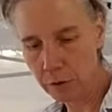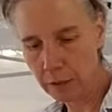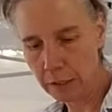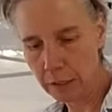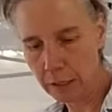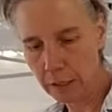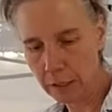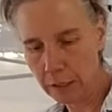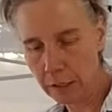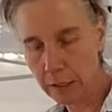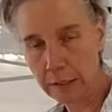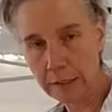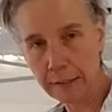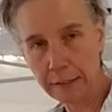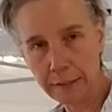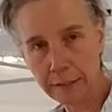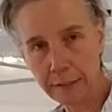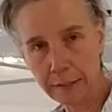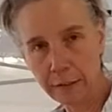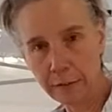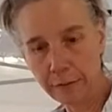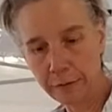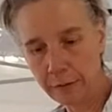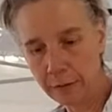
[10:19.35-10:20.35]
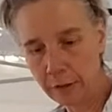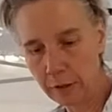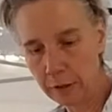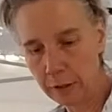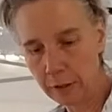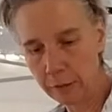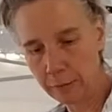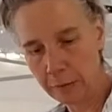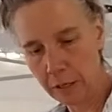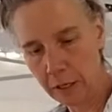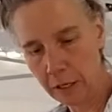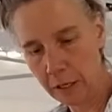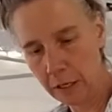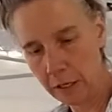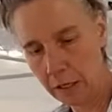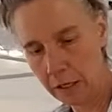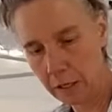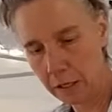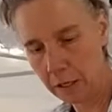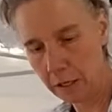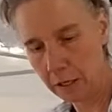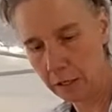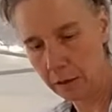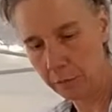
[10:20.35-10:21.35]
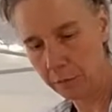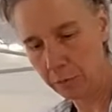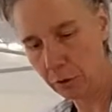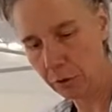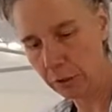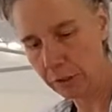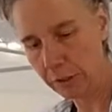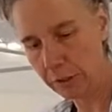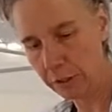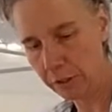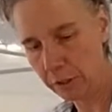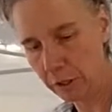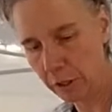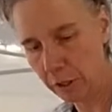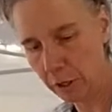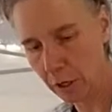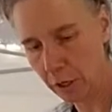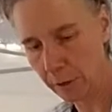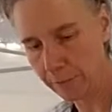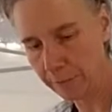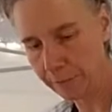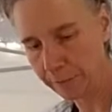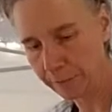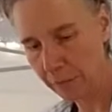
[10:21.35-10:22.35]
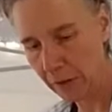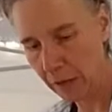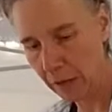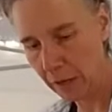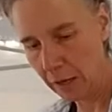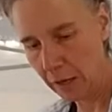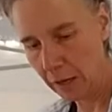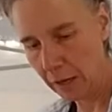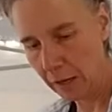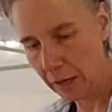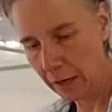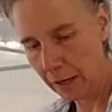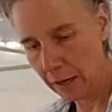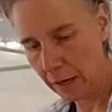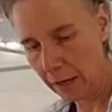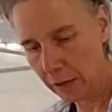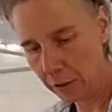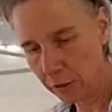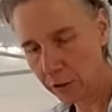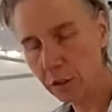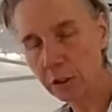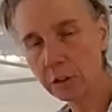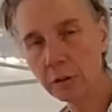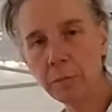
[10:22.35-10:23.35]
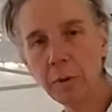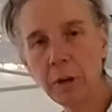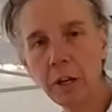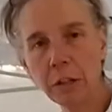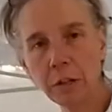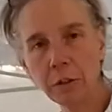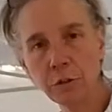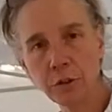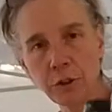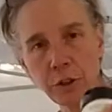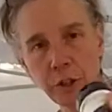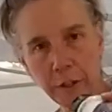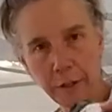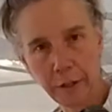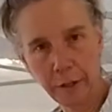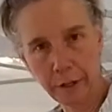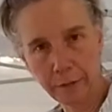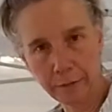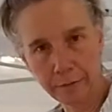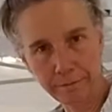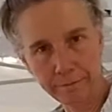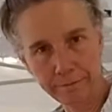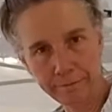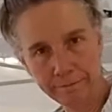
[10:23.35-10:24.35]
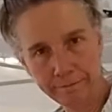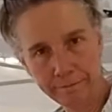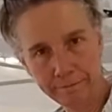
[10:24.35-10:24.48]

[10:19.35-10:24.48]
using glitter from bulkglitters.com, and it's called Apollo's Chariot,